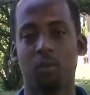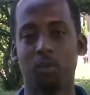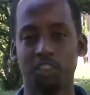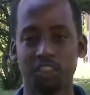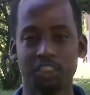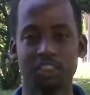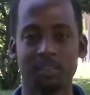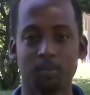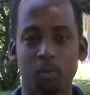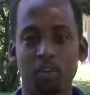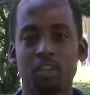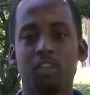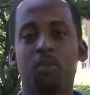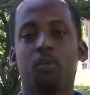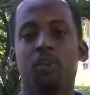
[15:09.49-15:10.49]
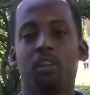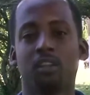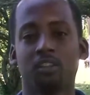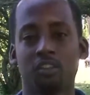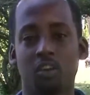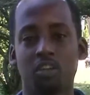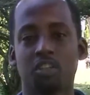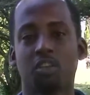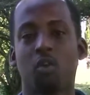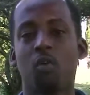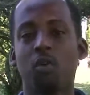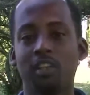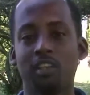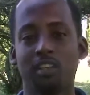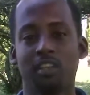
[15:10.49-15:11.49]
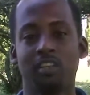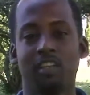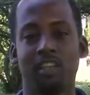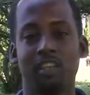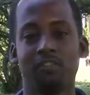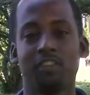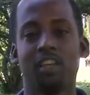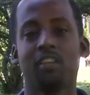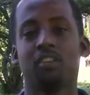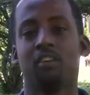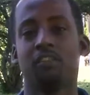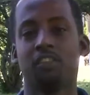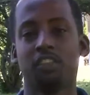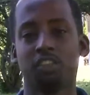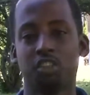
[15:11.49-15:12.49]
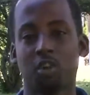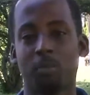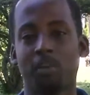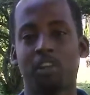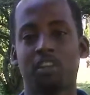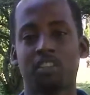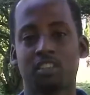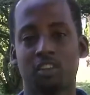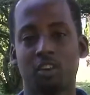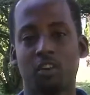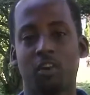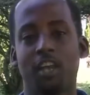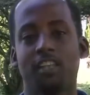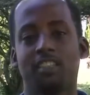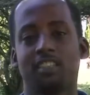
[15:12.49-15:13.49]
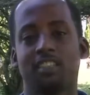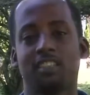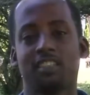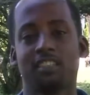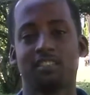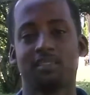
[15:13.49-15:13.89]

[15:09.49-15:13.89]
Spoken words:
which is money you will touch only in an event of a job loss or crisis.